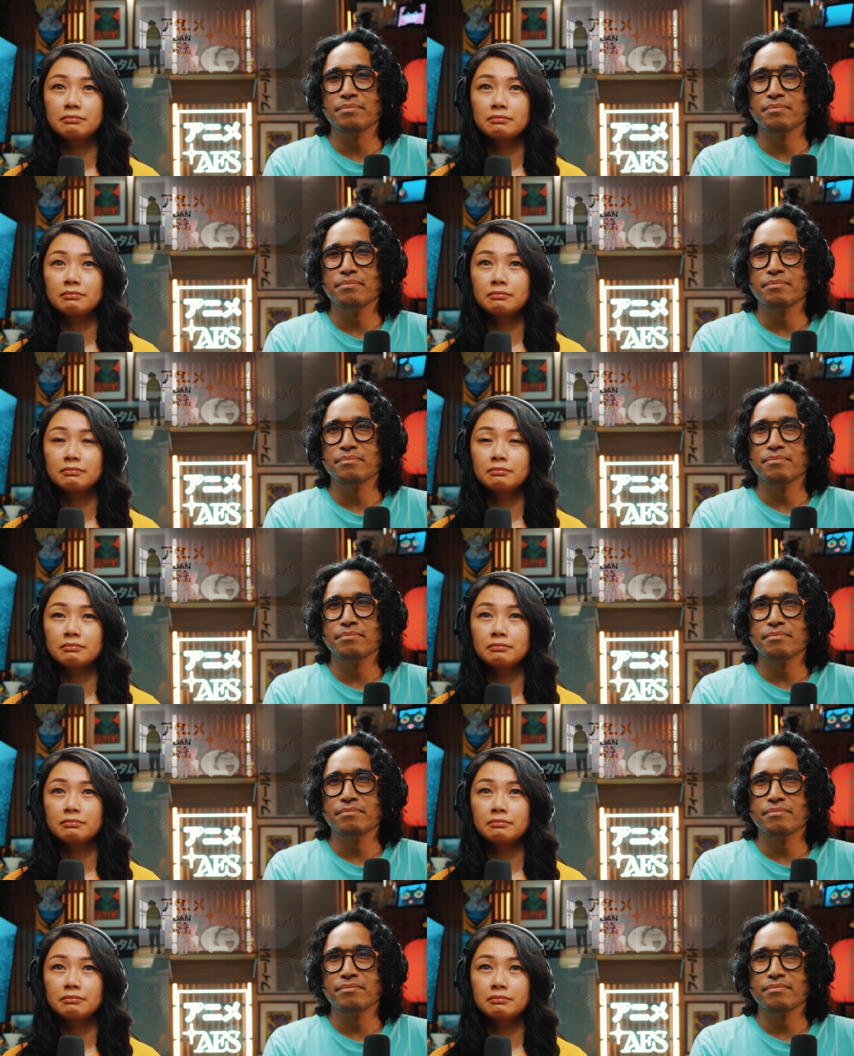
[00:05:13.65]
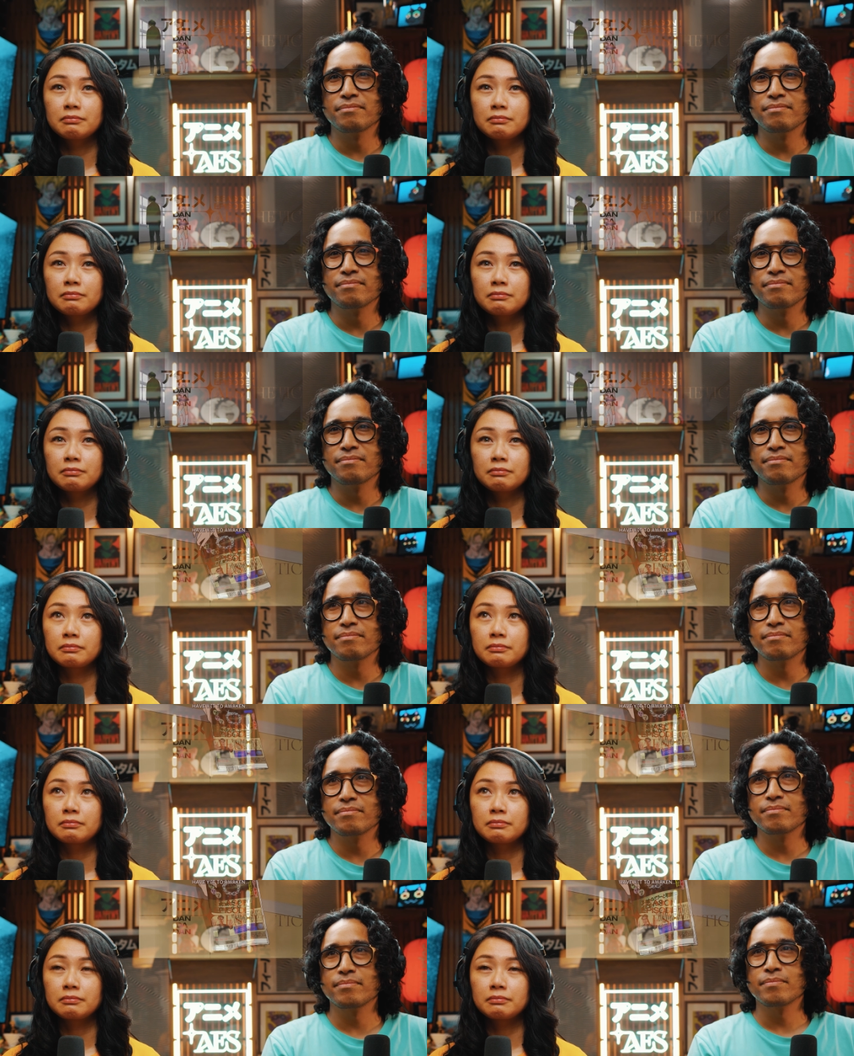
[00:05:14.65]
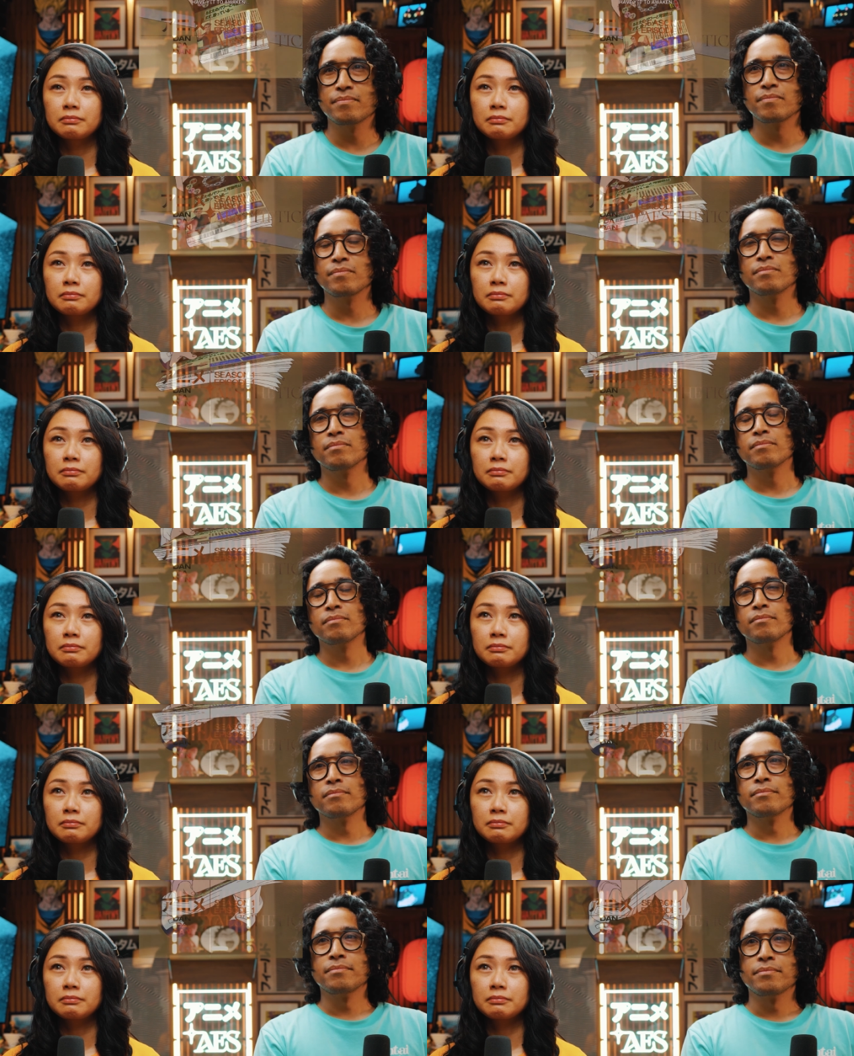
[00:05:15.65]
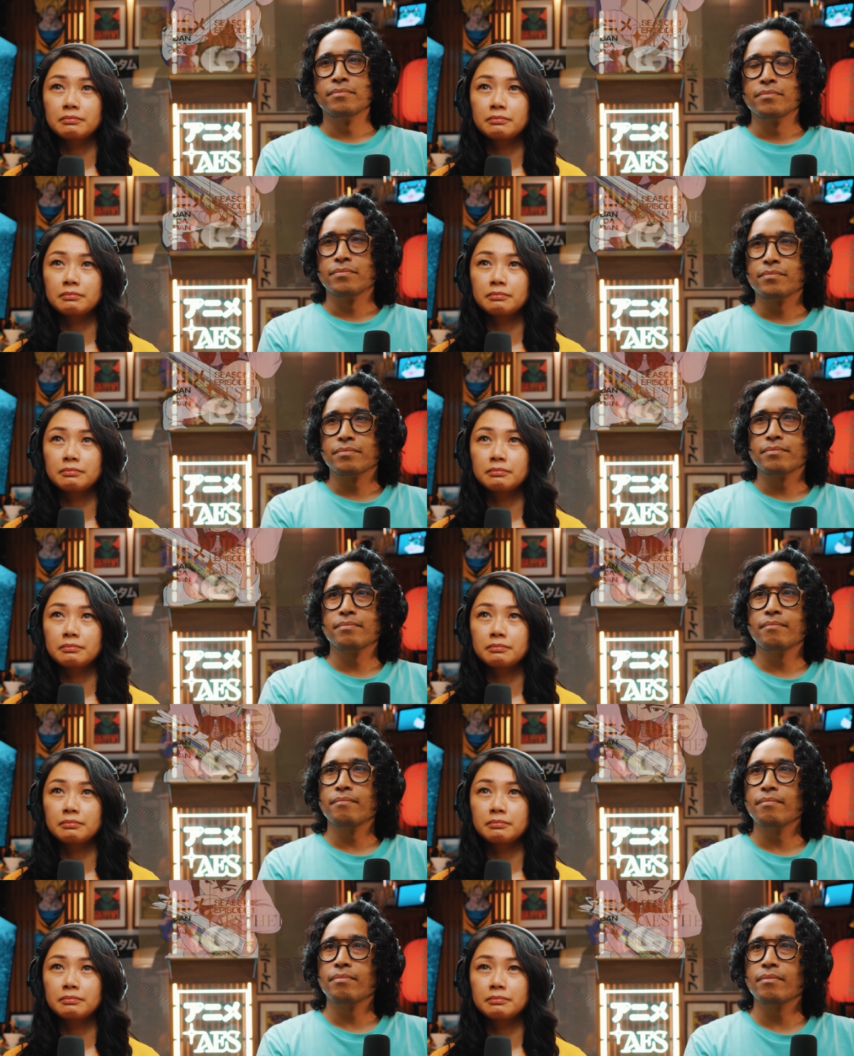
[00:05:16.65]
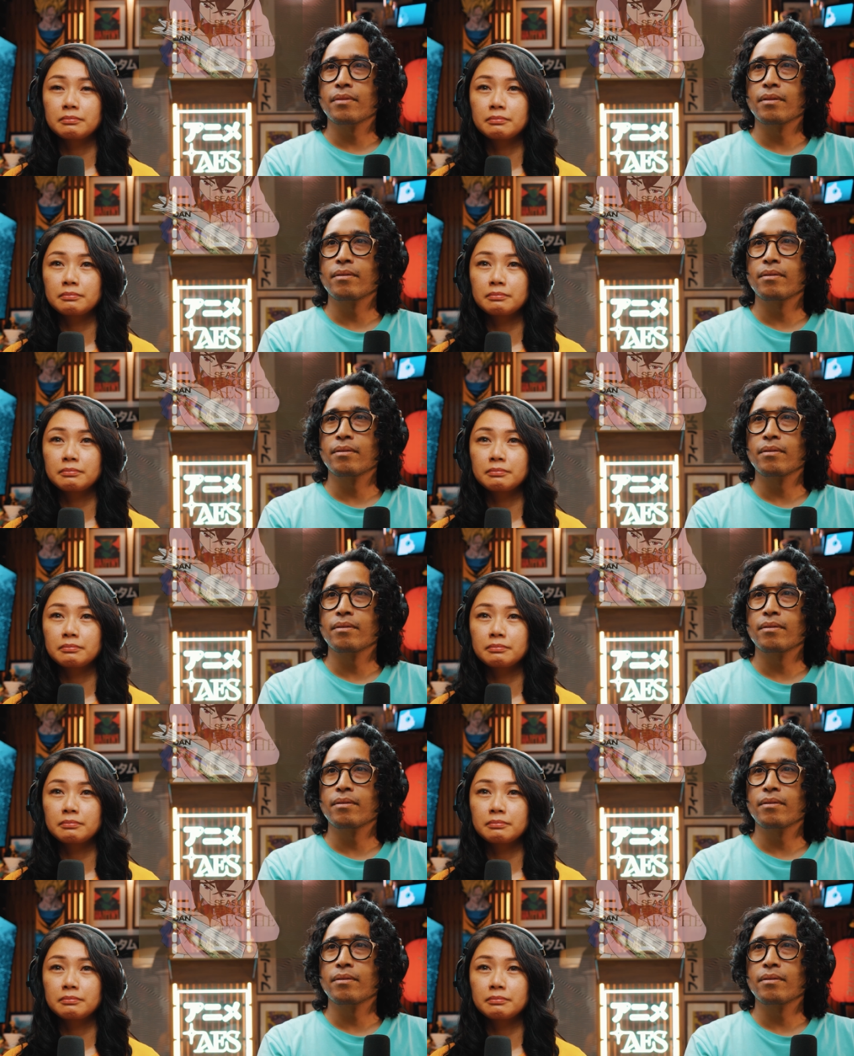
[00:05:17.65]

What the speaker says: [no speech]